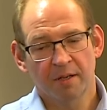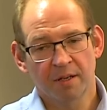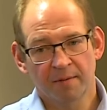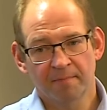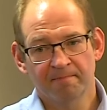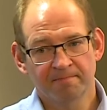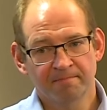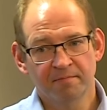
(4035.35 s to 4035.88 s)
Okay.
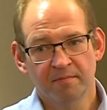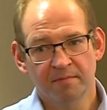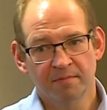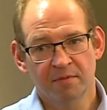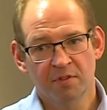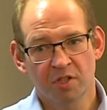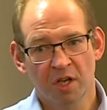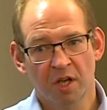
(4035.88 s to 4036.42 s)

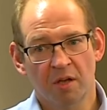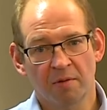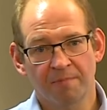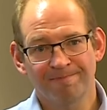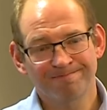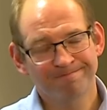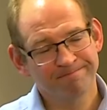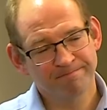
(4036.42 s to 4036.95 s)
So
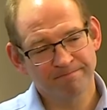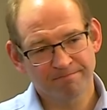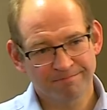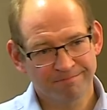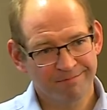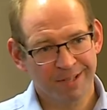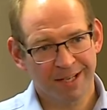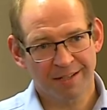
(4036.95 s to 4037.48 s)

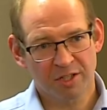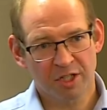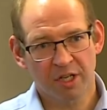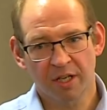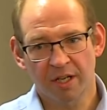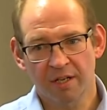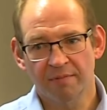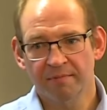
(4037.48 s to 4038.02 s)

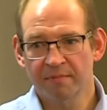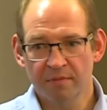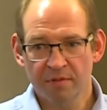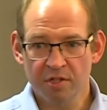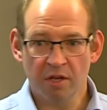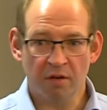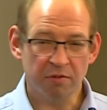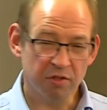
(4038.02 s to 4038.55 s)
actually,
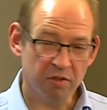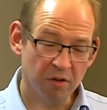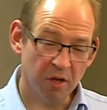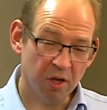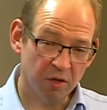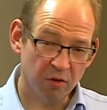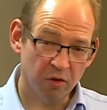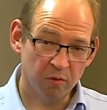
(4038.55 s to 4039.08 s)
so was a,
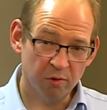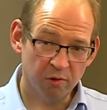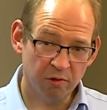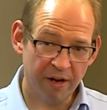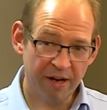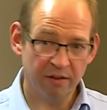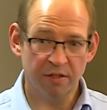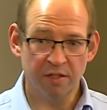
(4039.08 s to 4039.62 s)
a normal
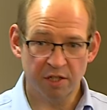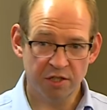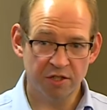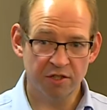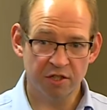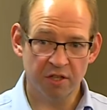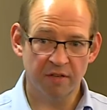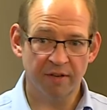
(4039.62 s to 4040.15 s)
ground
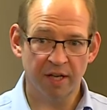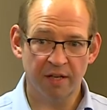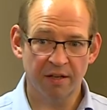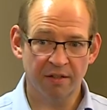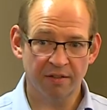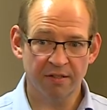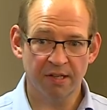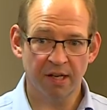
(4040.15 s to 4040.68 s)
condition survey
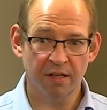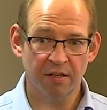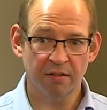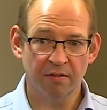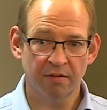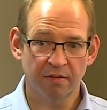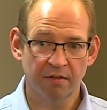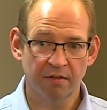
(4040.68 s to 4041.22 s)
undertaken?